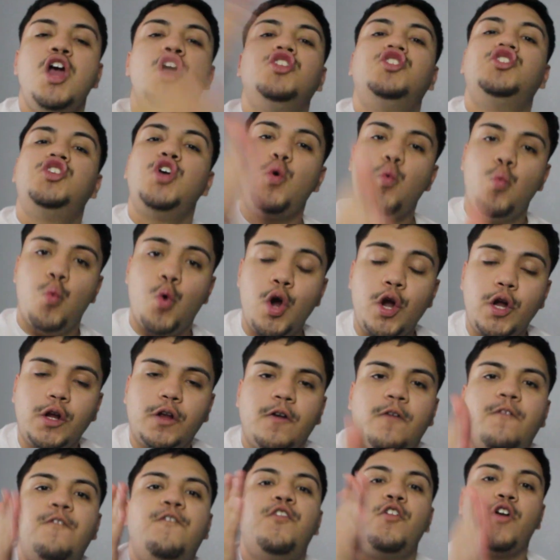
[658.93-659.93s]
to
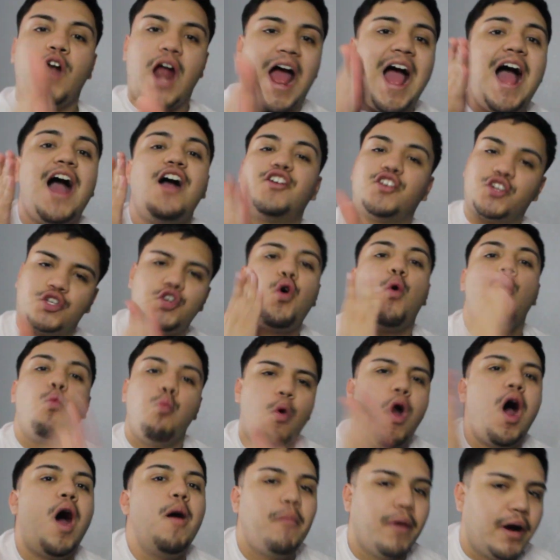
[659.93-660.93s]
work for actual
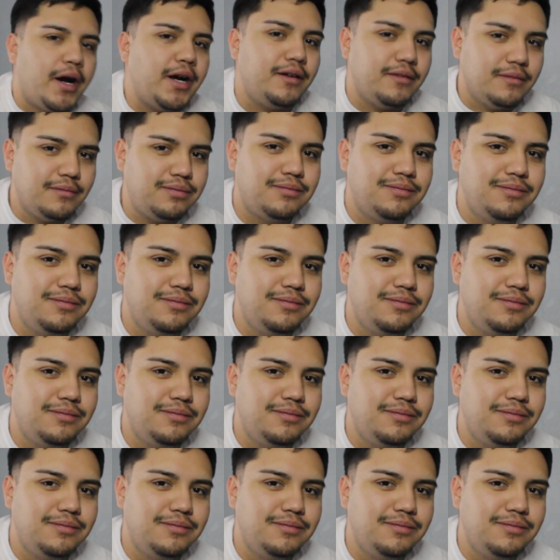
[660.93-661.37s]
Walmart.